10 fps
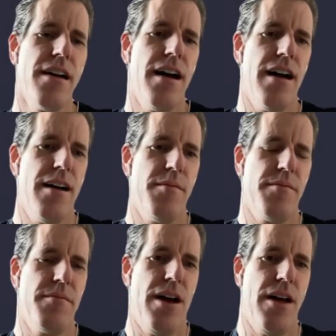
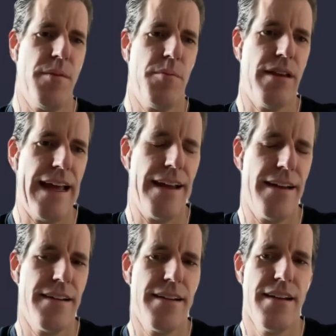um, on the
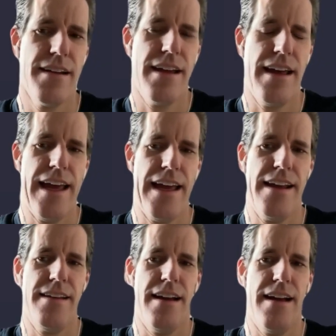planet,
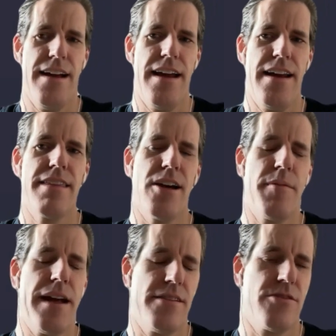and uh, and
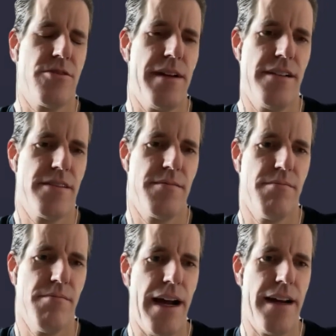Ethereum has a tremendous
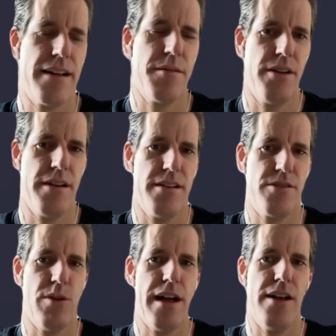mining community
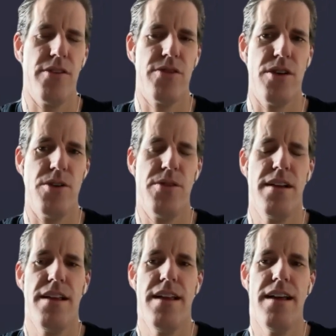as well. So
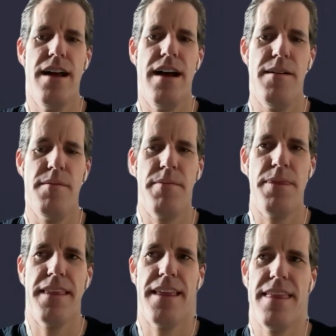
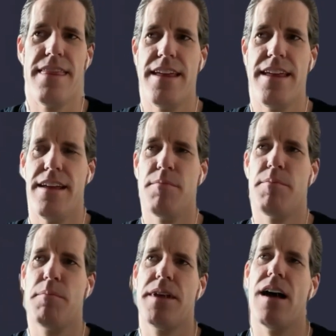um, the
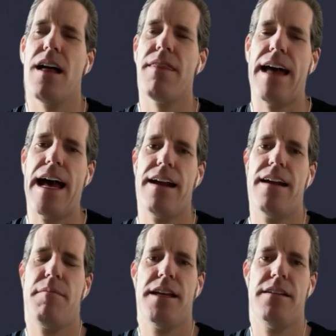but beyond that,
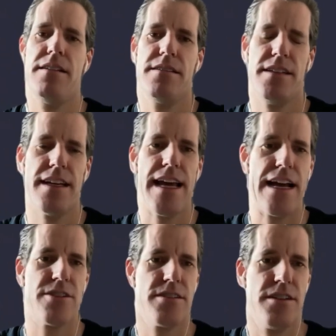I mean,
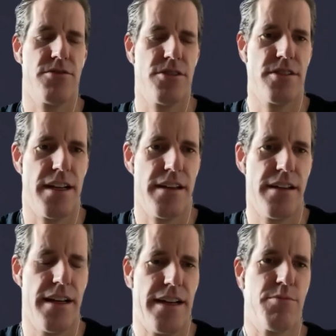Zcash is
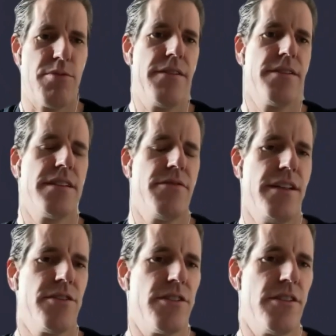interesting. It has privacy
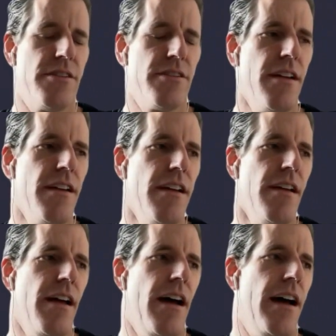features.
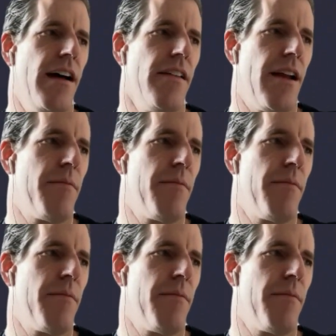Uh, a